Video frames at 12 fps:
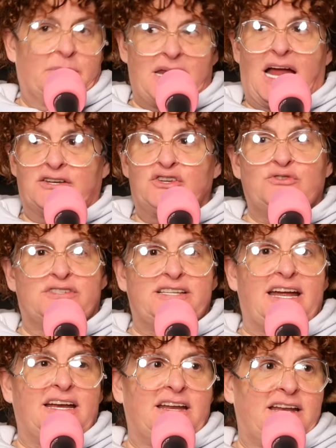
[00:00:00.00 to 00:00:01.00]
but I do
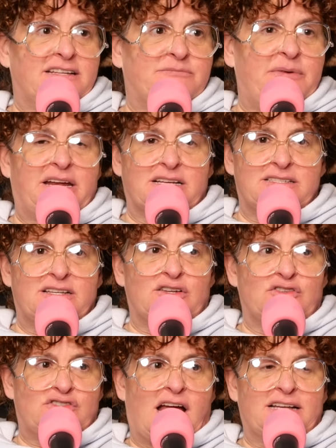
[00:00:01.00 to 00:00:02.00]
stand and it's because
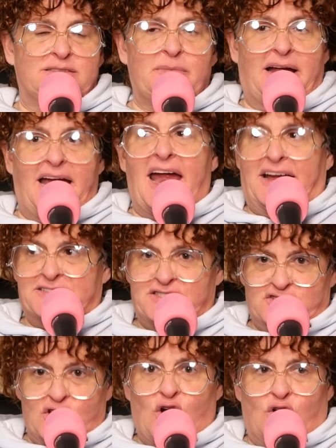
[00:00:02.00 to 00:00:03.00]
the size of my ass is